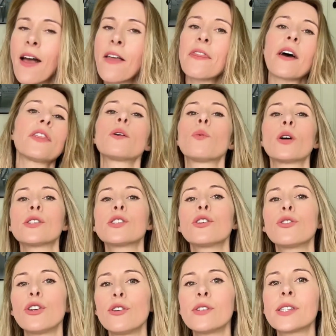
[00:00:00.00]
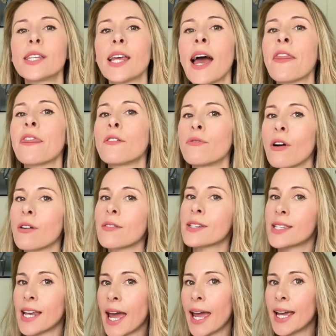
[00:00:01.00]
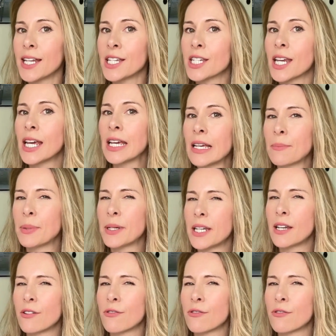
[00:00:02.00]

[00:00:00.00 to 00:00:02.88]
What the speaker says: they're the ones who used it at the wrong stage but didn't